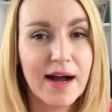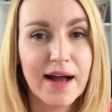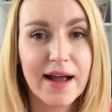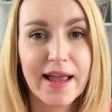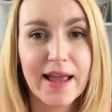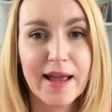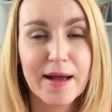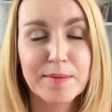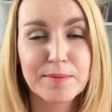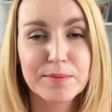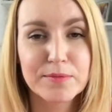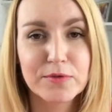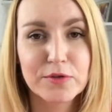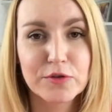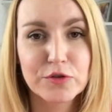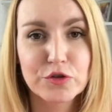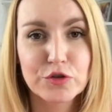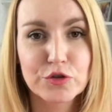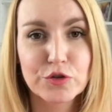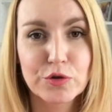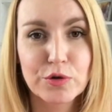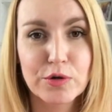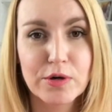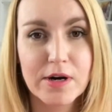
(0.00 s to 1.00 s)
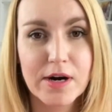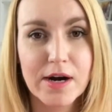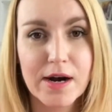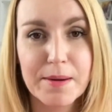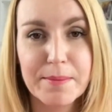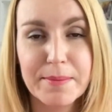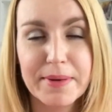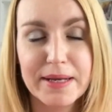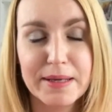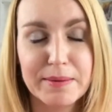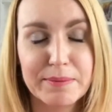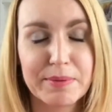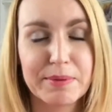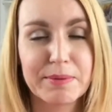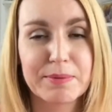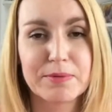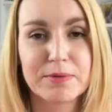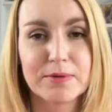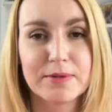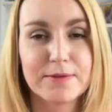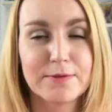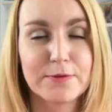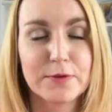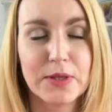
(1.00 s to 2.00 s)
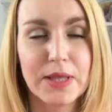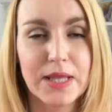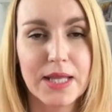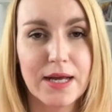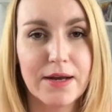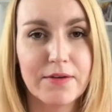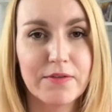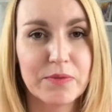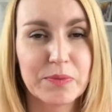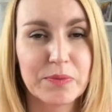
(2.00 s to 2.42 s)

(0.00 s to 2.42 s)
I am sure many people would love a